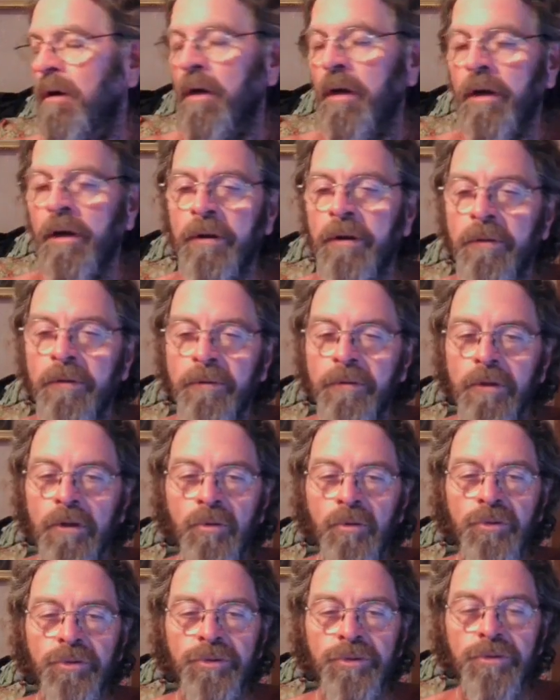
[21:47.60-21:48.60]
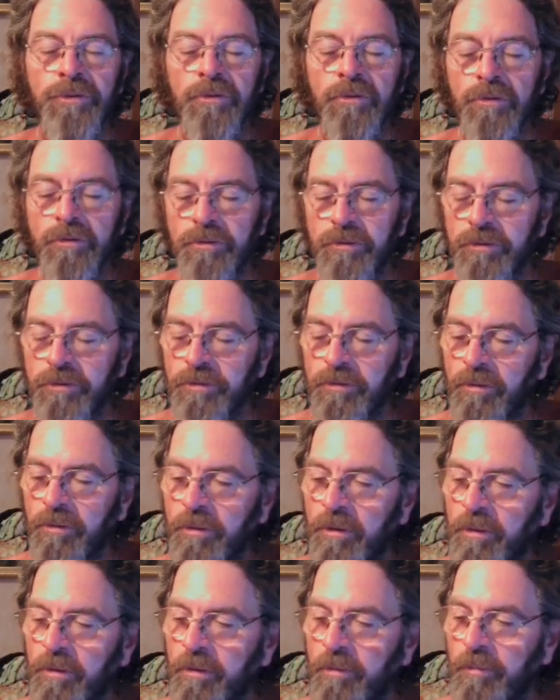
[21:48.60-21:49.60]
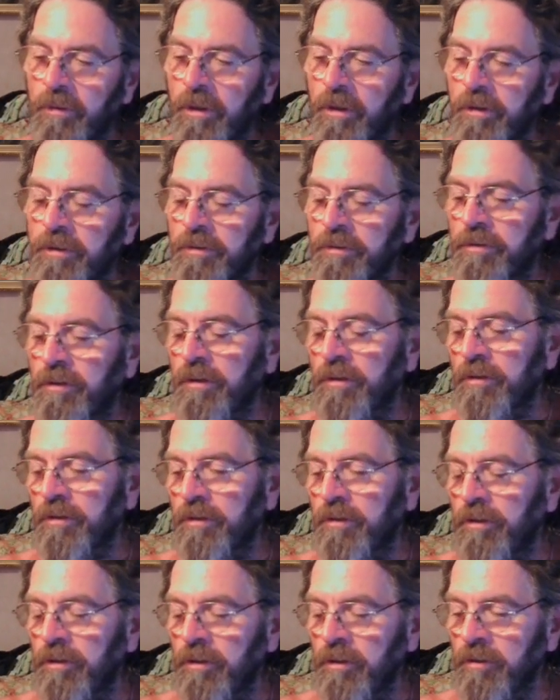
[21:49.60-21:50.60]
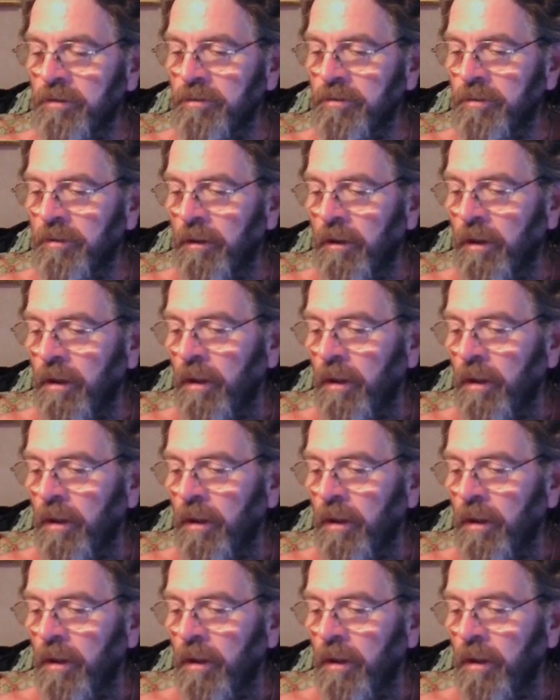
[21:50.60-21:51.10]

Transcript: All right. There's a story back in 2 Kings.